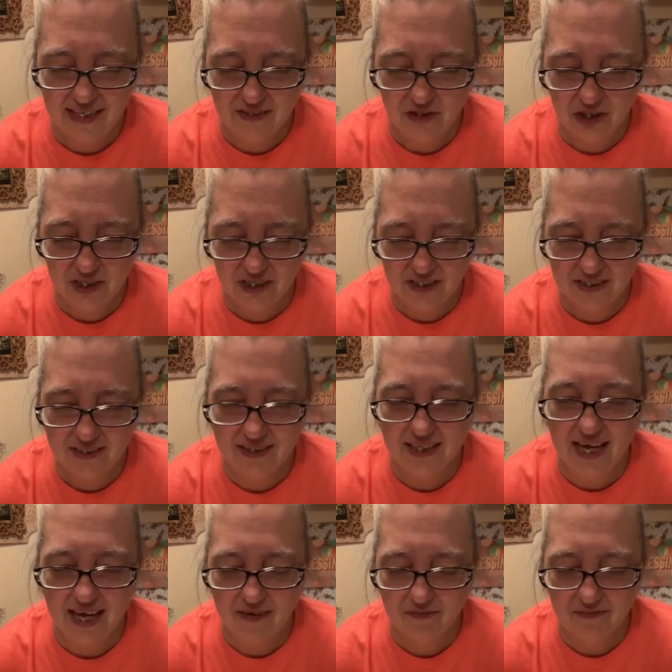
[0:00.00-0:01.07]
In Jesus'
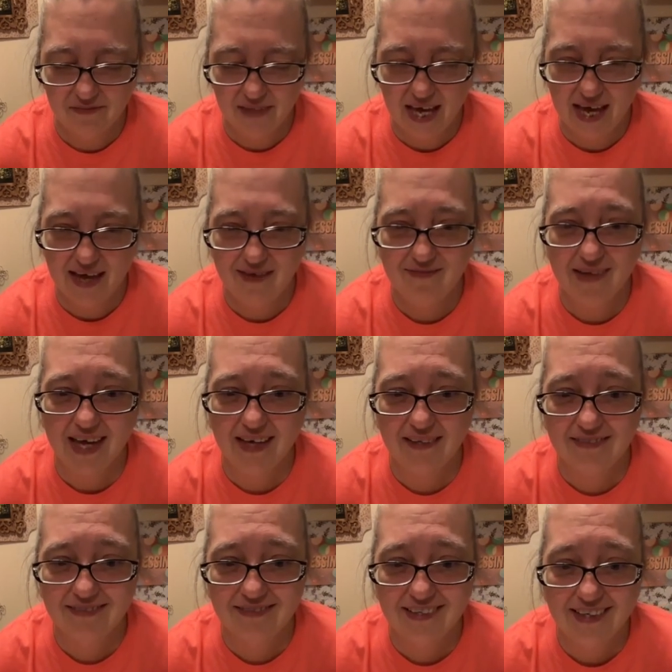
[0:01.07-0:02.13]
name,
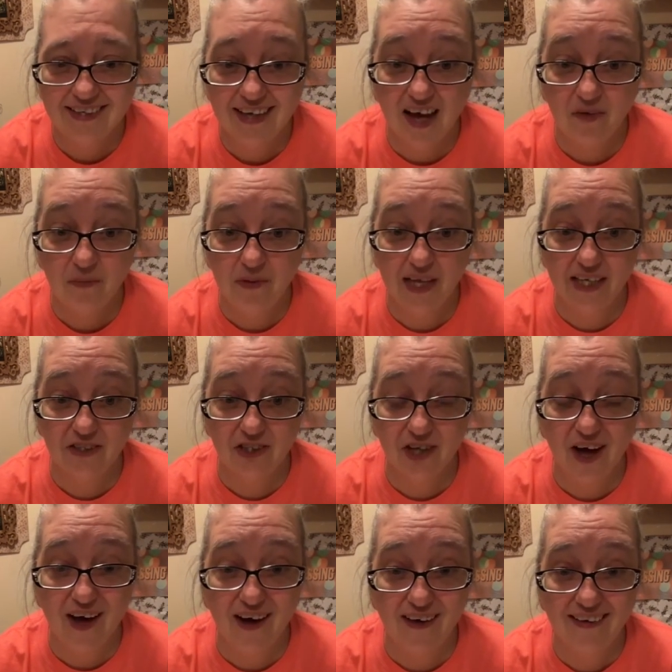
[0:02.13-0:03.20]
amen. God
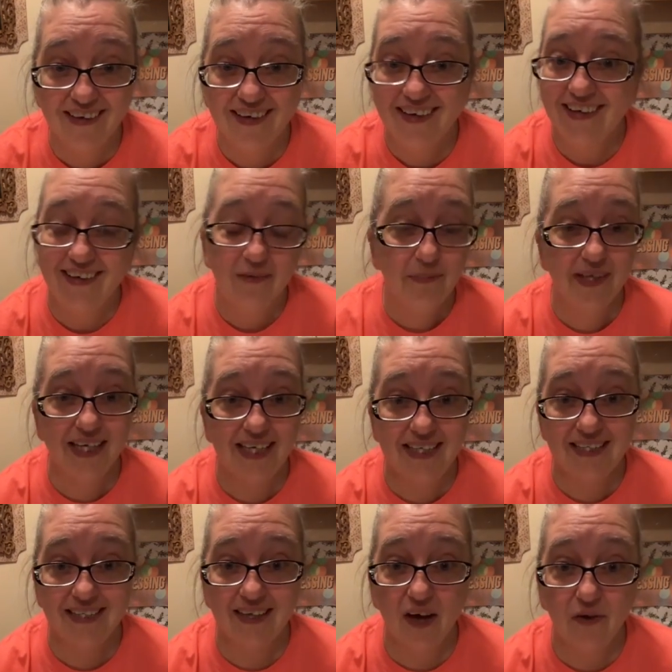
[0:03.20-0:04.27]
bless y'all.
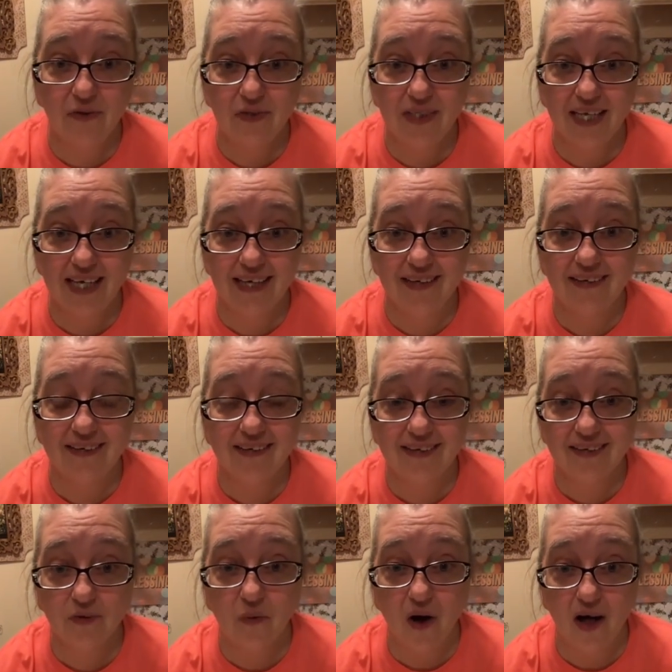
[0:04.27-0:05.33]
Please go see
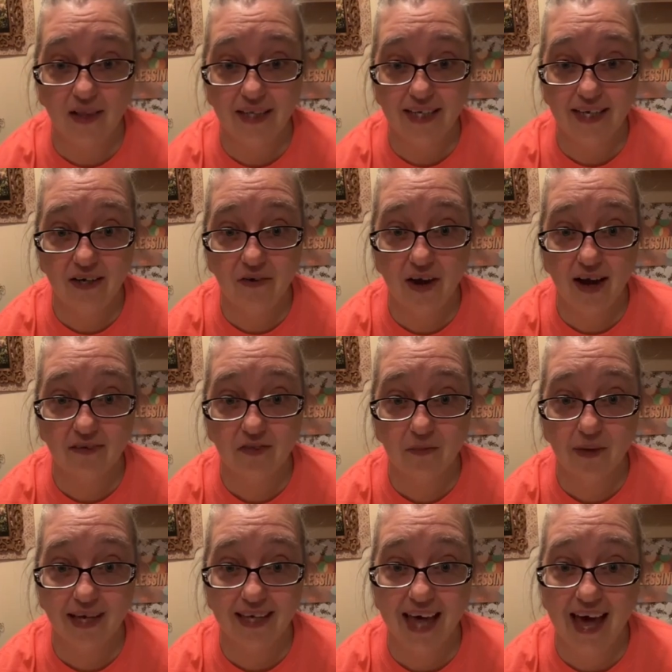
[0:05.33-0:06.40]
Quality
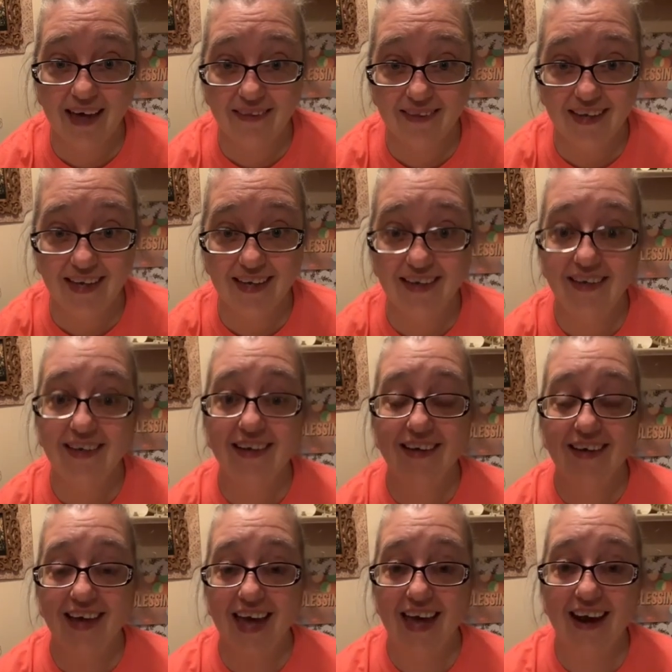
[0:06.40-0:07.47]
Crafts by Kathy,
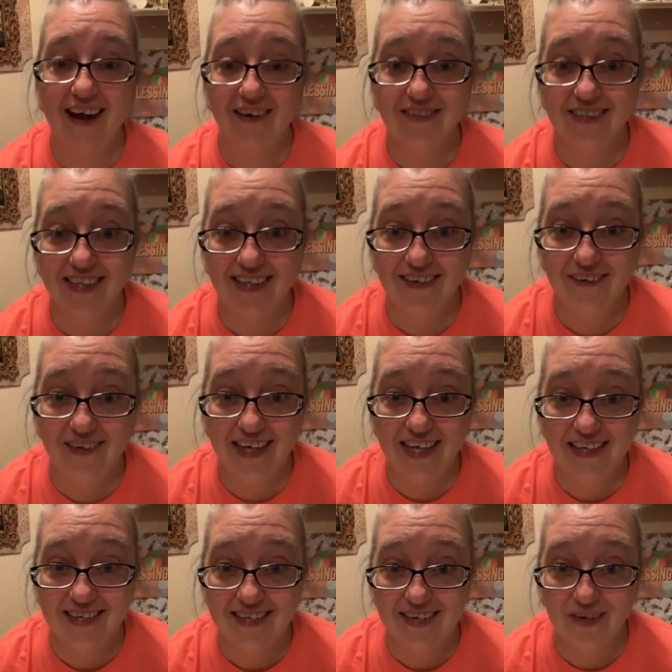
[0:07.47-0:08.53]
and I'll see you
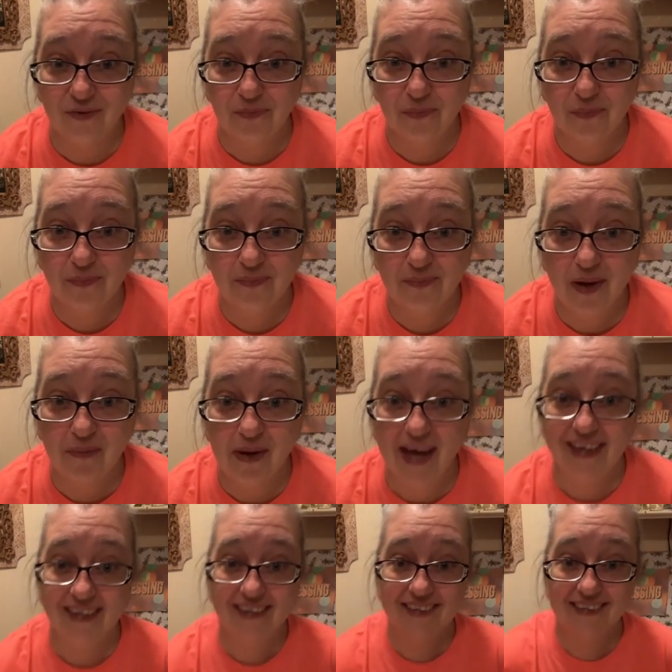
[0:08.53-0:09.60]
again soon.
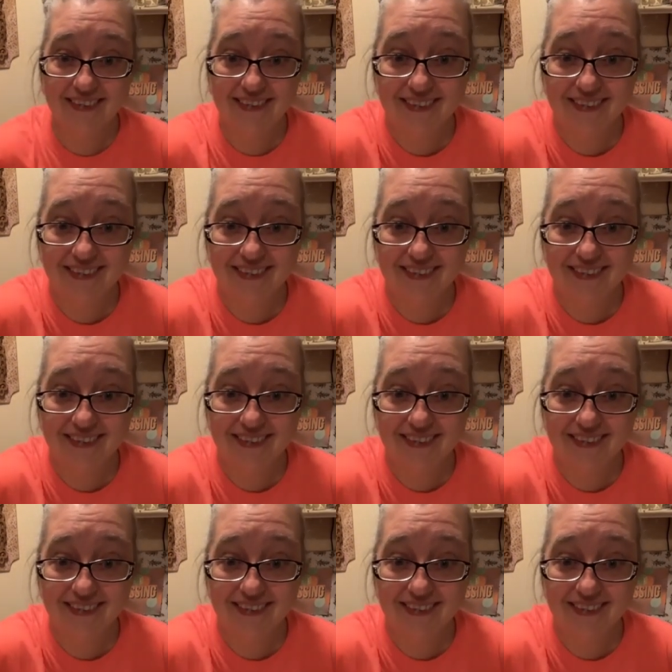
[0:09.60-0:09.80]
Bye-bye.